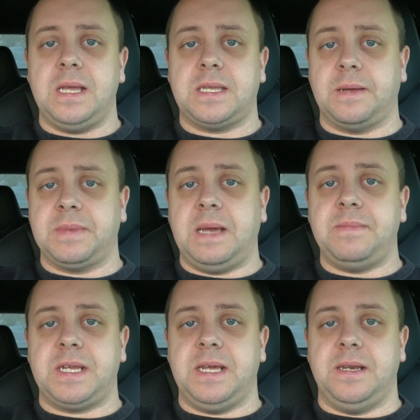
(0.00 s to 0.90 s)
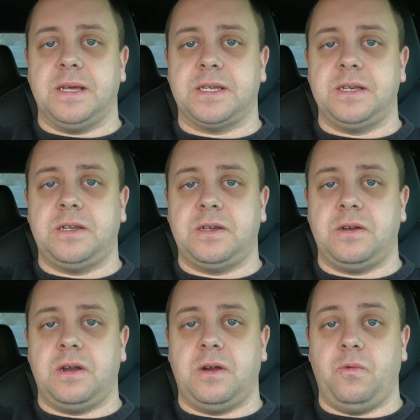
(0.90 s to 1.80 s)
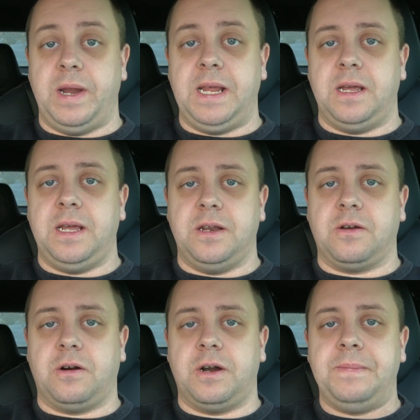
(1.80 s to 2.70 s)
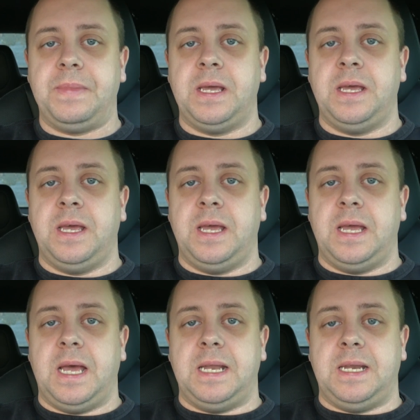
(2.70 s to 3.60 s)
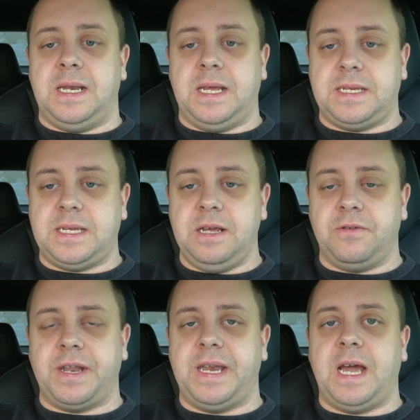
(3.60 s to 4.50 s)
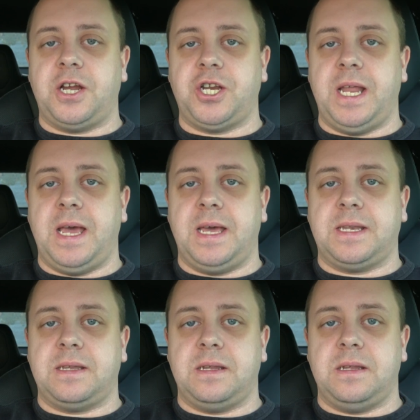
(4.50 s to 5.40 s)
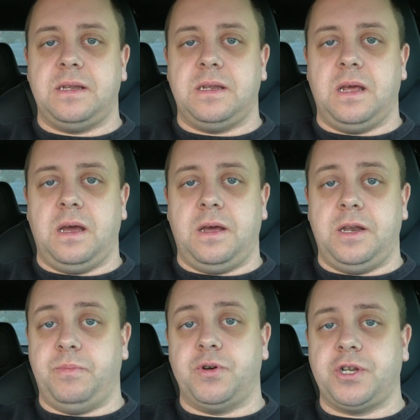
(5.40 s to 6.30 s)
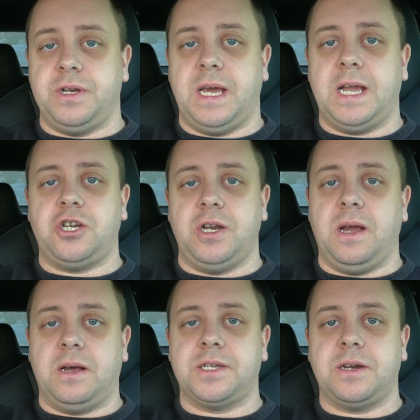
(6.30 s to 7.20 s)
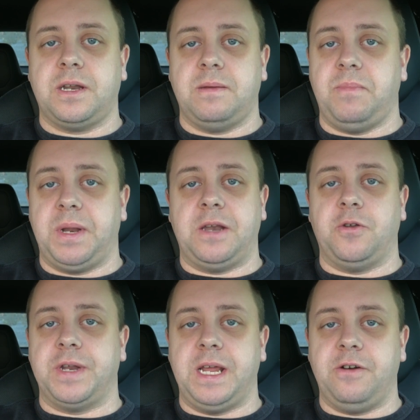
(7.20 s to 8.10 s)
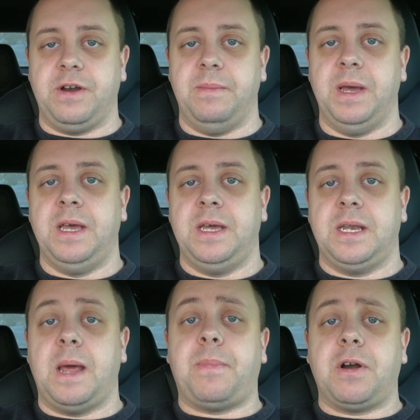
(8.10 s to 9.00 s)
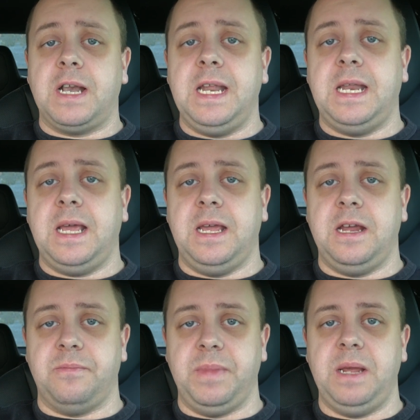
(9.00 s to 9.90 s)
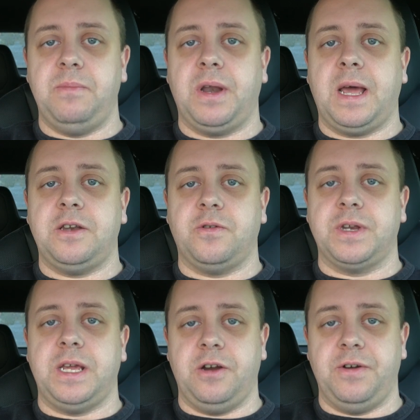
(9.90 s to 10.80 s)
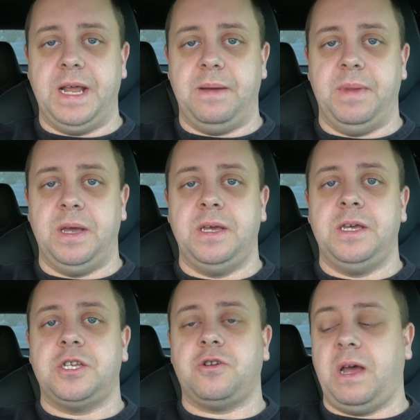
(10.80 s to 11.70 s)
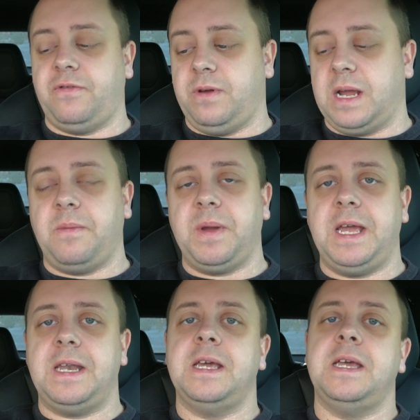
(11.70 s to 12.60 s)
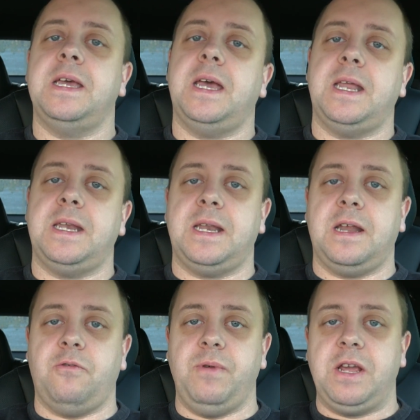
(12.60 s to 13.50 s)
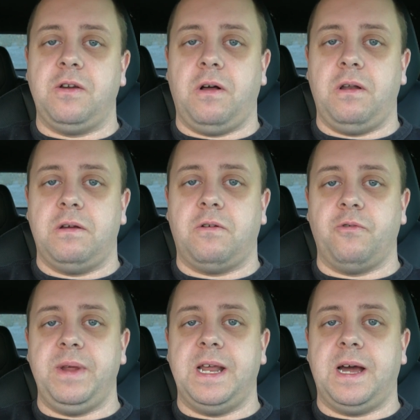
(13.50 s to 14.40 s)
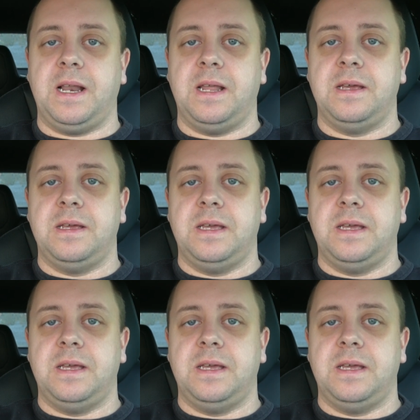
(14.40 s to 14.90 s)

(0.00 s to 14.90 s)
sometimes it doesn't ring in the car, and then I see on the dash that the person actually answered, but I don't hear them. Apparently they hear me, but I don't hear them. So I have to hang up again, and then I recall or redial,